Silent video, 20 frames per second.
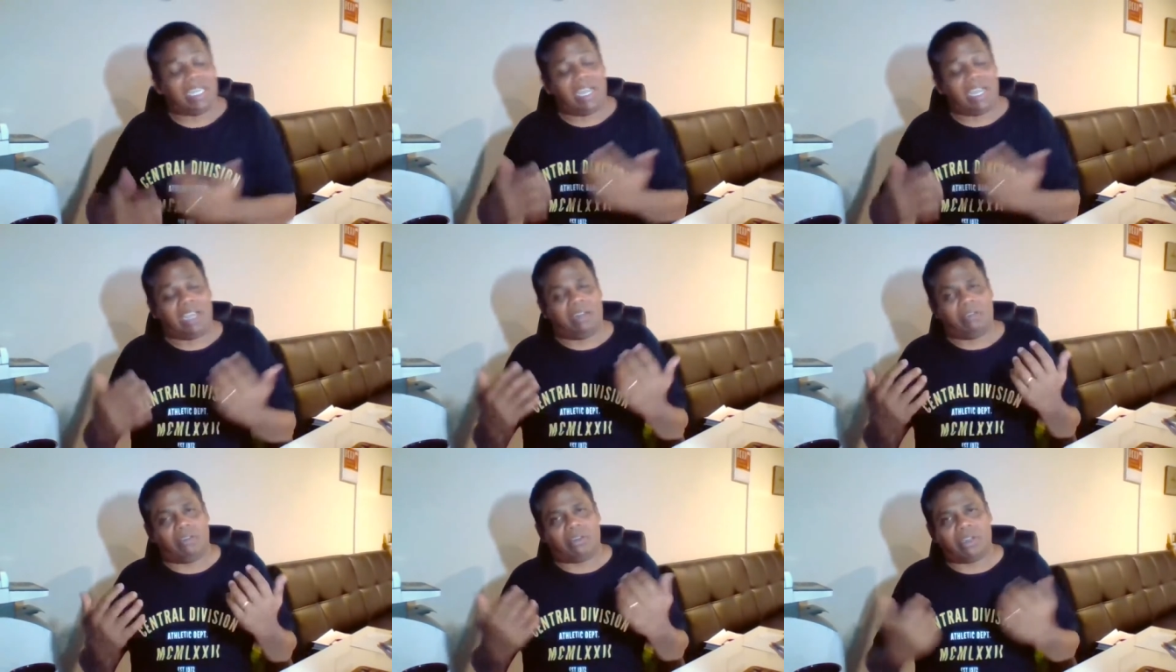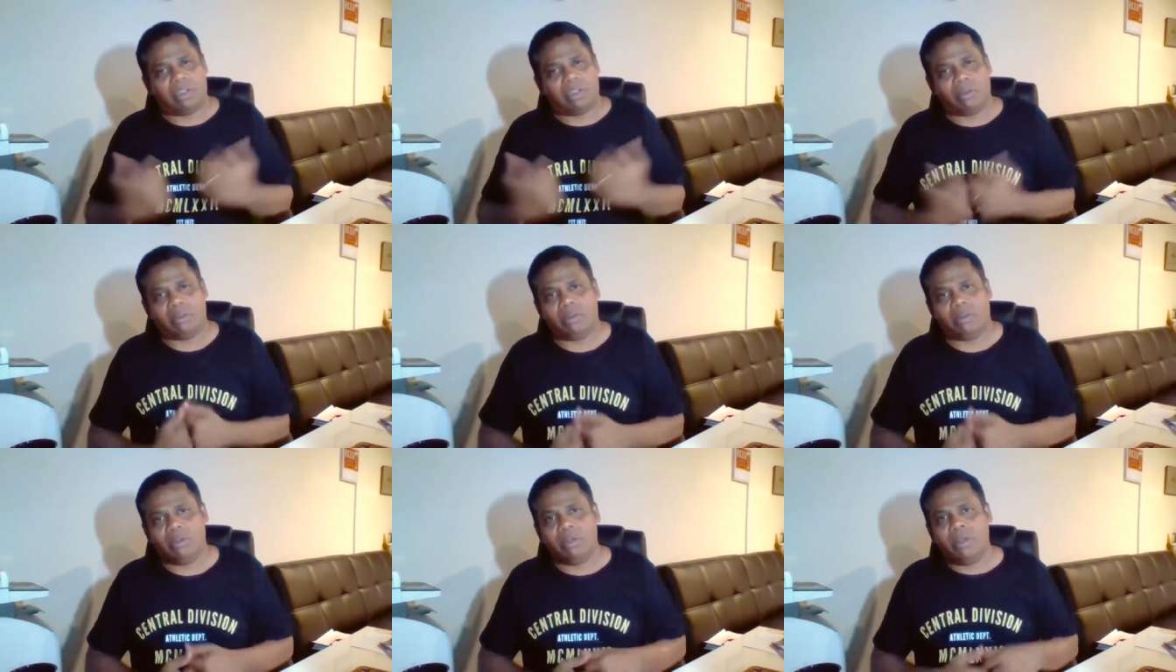hey, look,
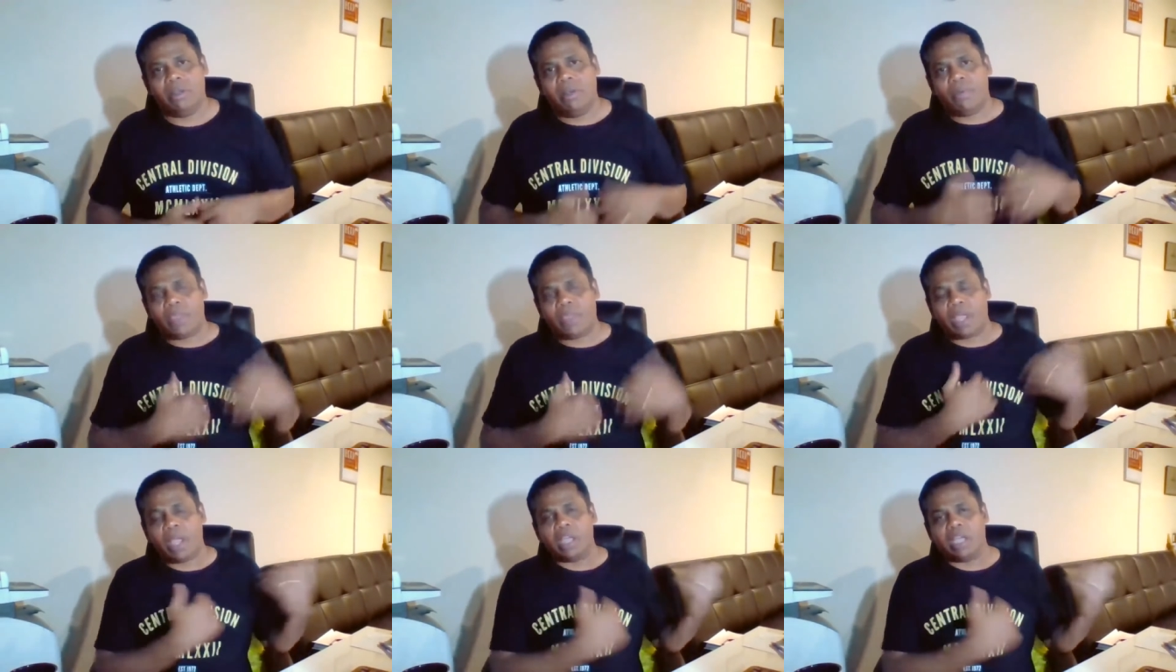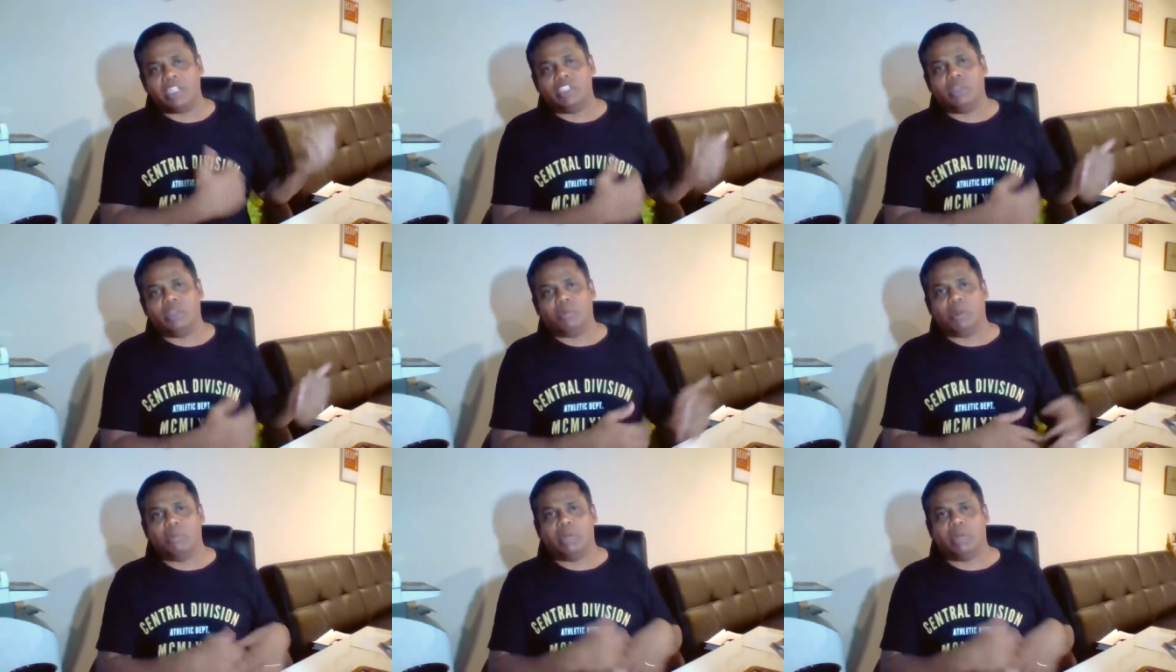the guy's
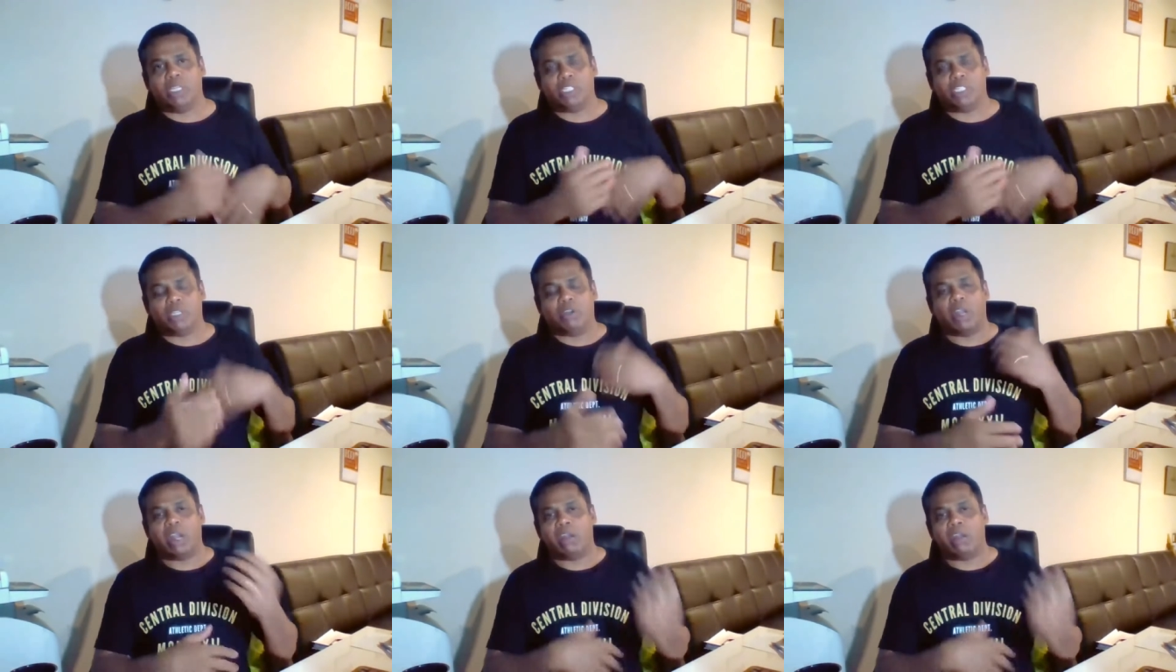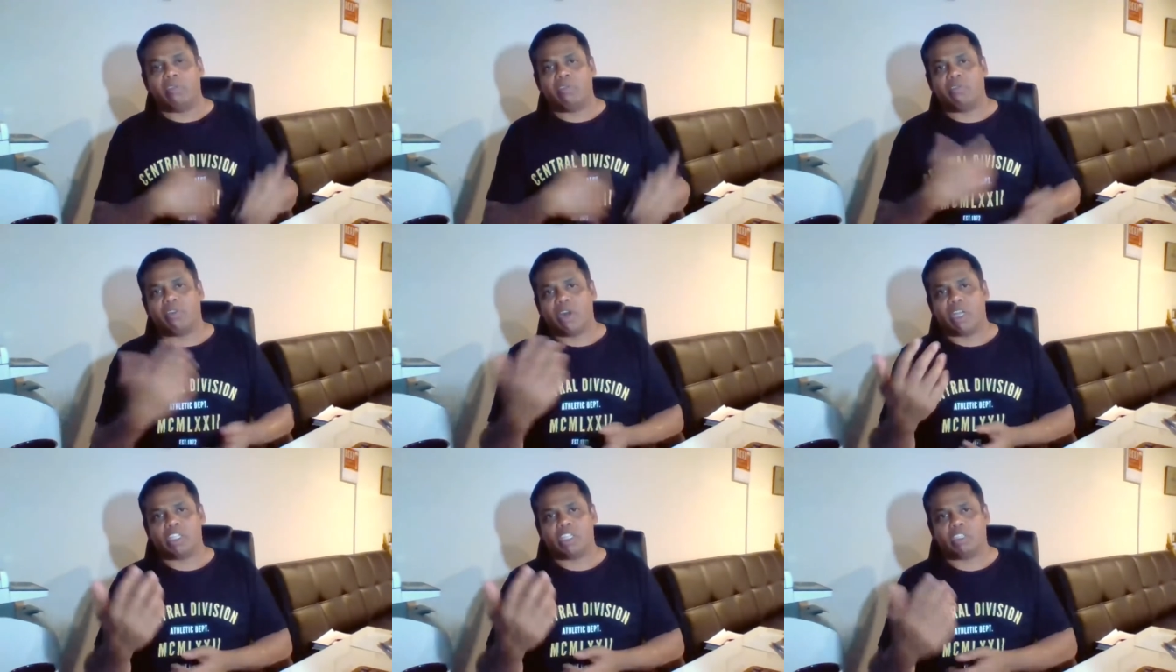diploma is good enough
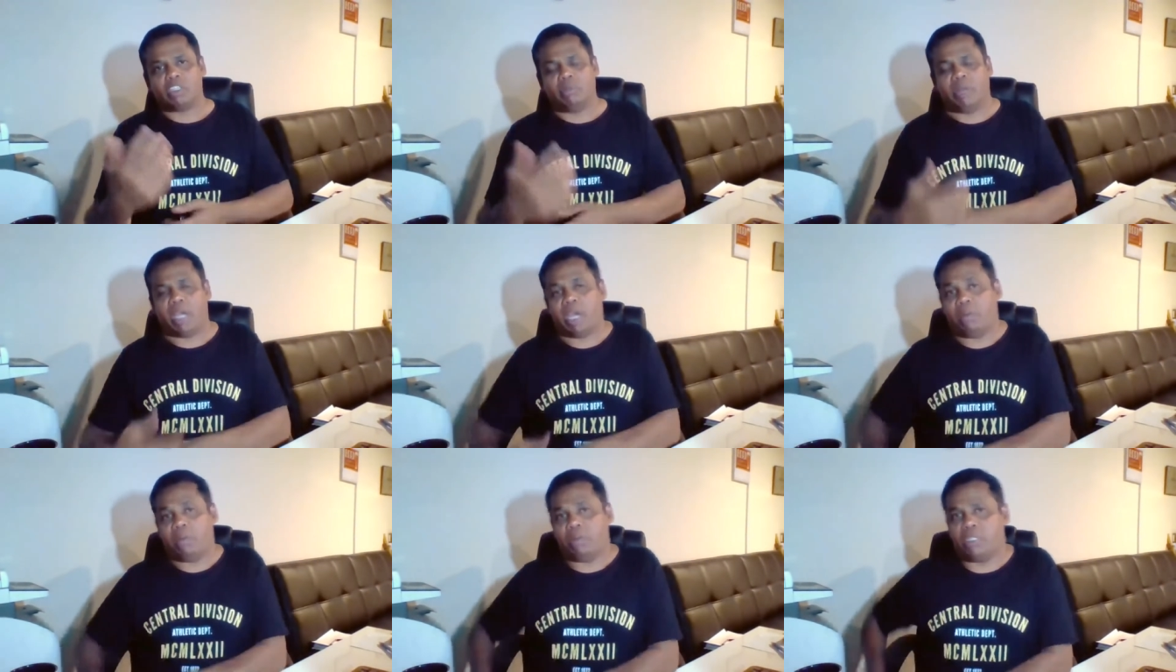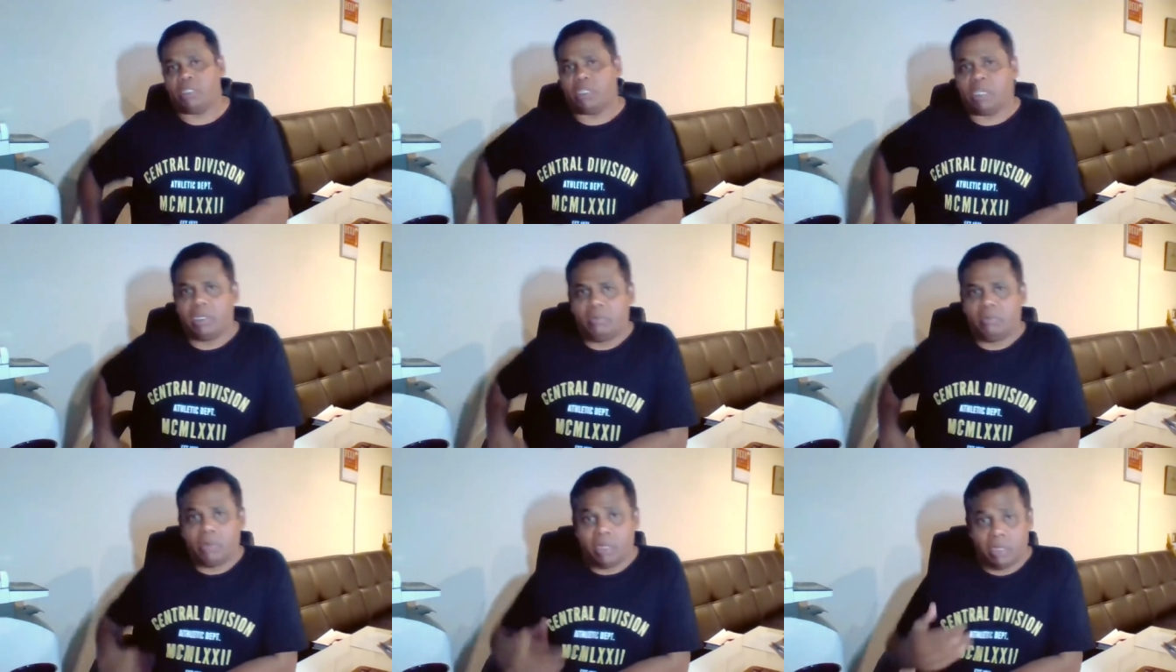for us to be able to
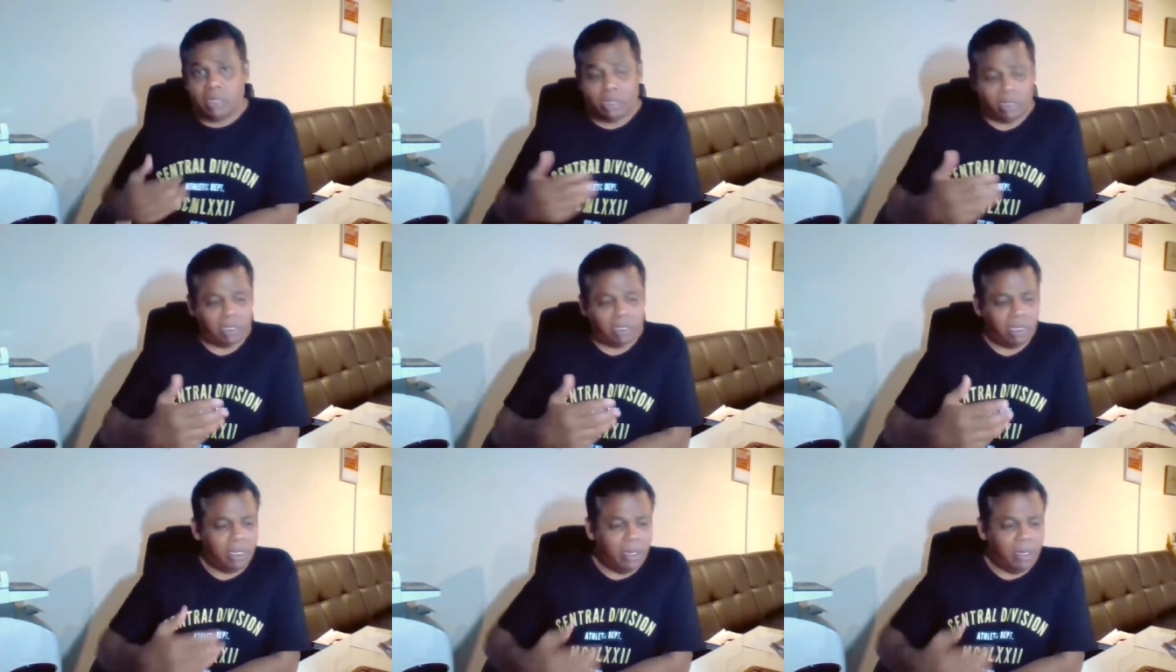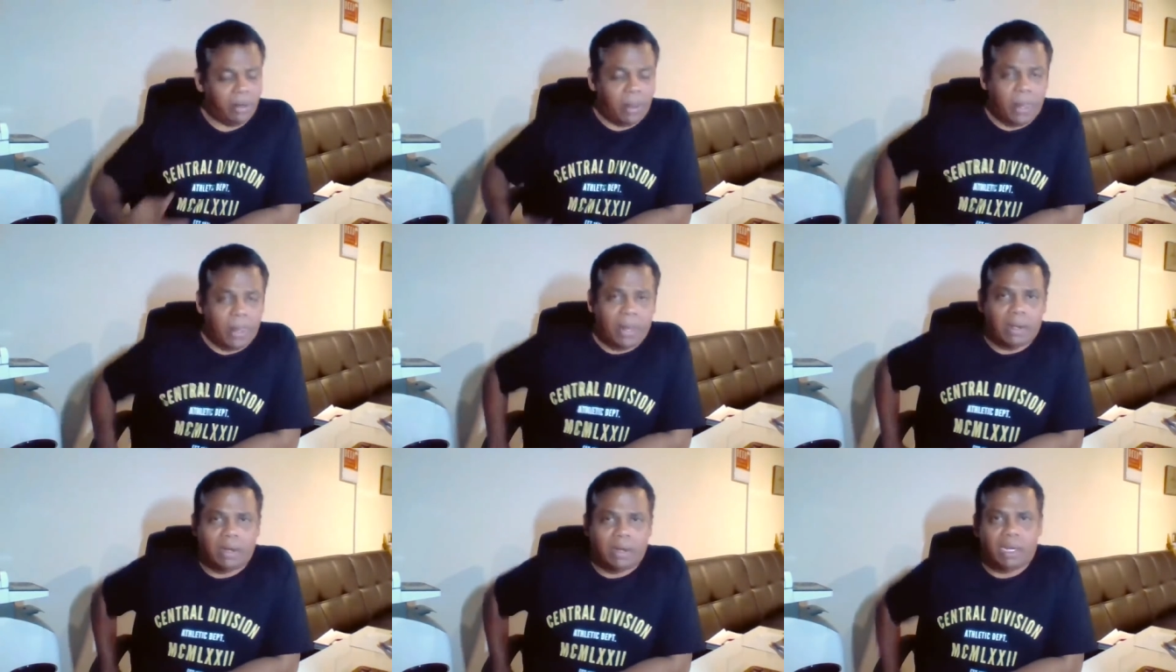give
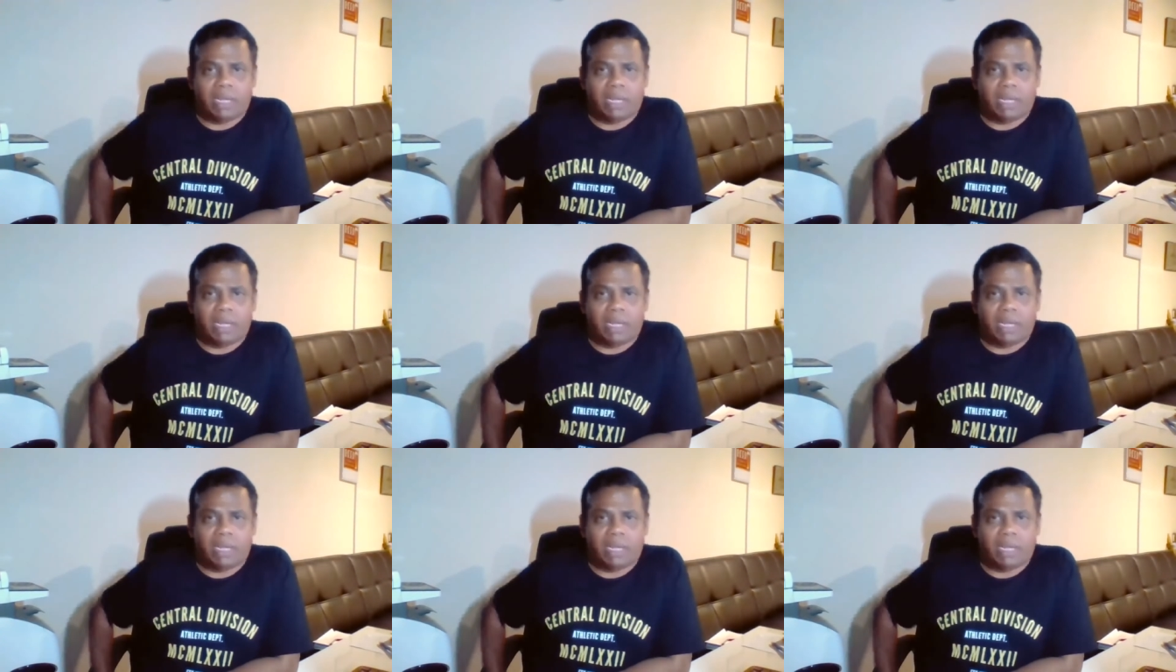a